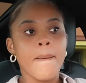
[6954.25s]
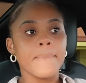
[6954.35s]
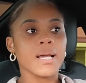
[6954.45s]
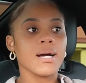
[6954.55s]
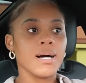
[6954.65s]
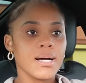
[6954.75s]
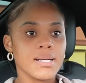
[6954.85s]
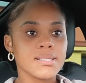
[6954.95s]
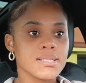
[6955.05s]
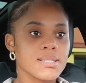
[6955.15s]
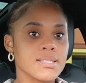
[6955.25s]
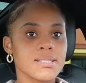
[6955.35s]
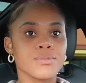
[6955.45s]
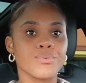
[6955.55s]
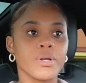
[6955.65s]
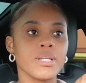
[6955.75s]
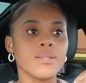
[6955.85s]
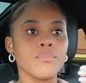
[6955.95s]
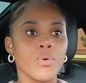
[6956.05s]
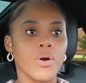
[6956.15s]
because
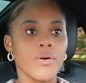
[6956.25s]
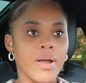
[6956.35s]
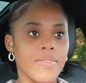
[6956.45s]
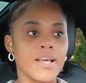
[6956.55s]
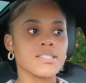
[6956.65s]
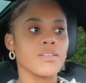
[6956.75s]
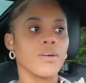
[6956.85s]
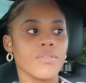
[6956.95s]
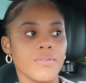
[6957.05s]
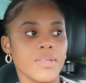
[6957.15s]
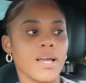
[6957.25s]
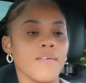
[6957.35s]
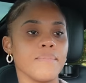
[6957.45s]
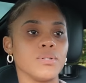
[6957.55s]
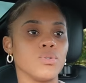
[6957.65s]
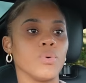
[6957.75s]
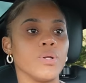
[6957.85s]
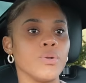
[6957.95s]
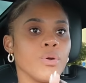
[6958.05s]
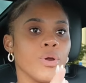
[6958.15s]
reading more and that's another thing I've been
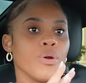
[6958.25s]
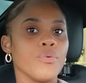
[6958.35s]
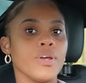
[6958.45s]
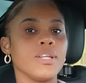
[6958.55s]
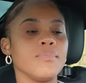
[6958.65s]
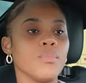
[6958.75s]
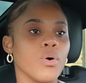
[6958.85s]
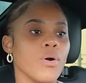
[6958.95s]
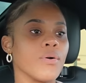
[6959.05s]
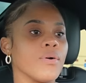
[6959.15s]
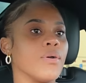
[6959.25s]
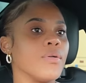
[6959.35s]
doing reading more,